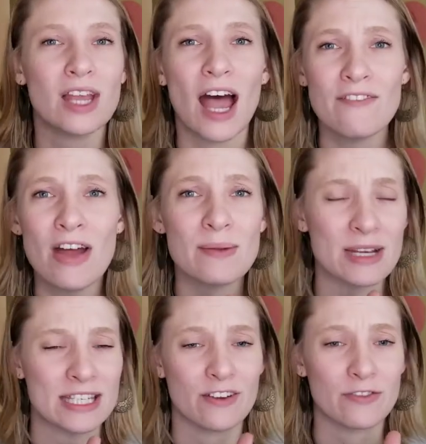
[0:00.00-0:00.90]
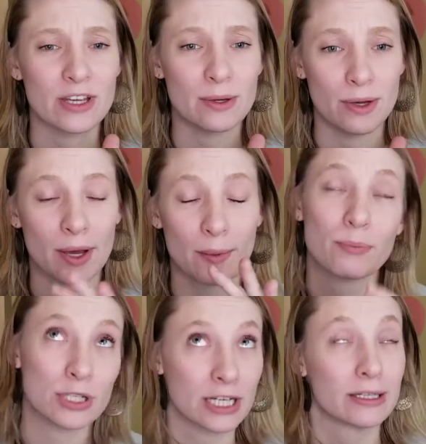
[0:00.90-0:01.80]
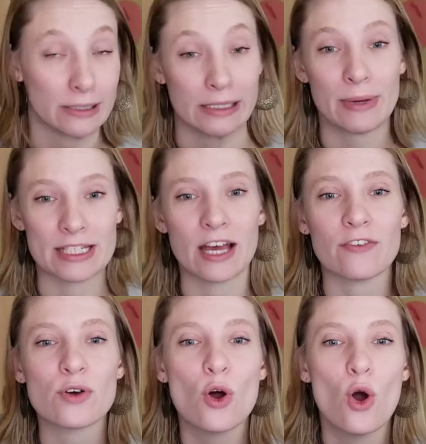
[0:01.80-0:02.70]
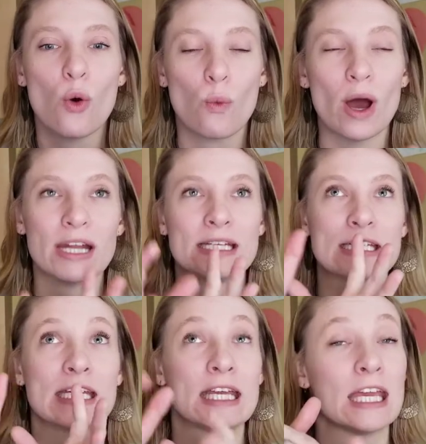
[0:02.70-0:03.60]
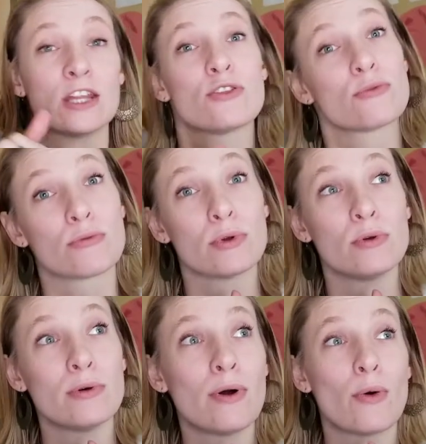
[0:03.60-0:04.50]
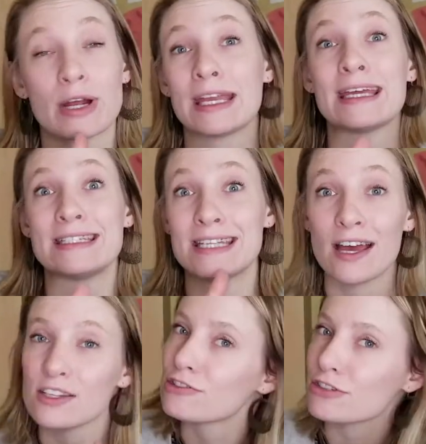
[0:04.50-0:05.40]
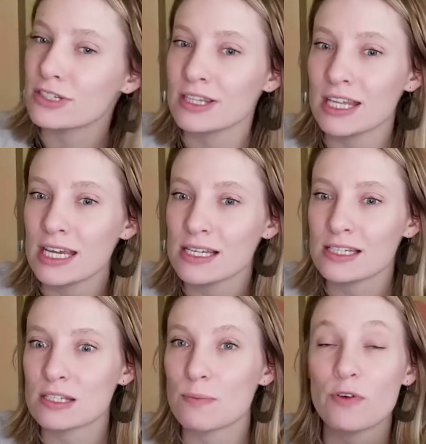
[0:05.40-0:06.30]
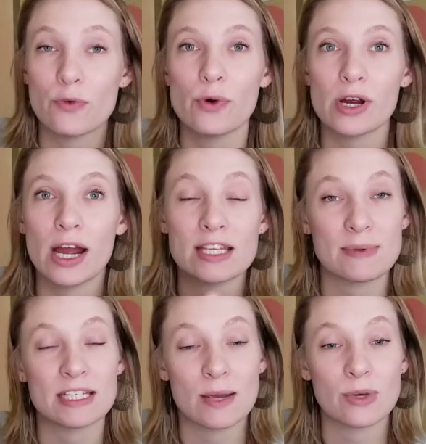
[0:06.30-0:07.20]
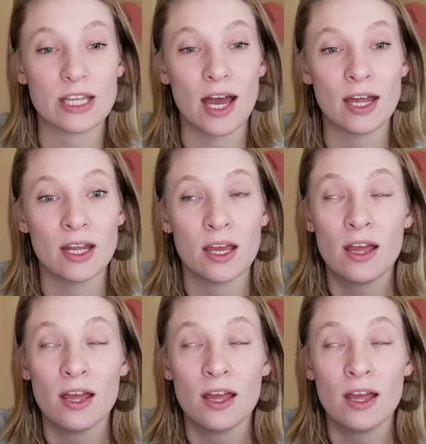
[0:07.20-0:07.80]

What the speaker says: I find myself, particularly myself, wanting to get through or get done certain things before I spend time with God.